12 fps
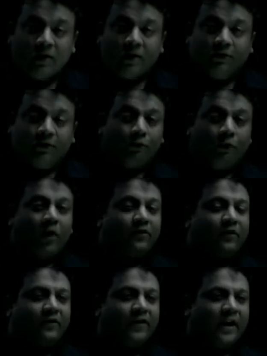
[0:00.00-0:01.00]
So what is
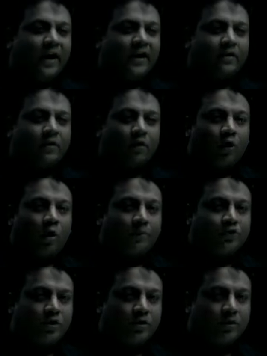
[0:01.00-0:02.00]
the second
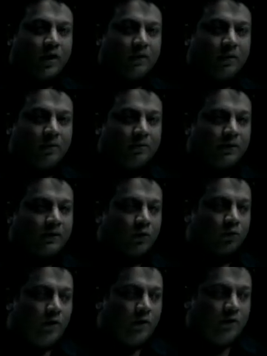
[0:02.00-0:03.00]
option available with you?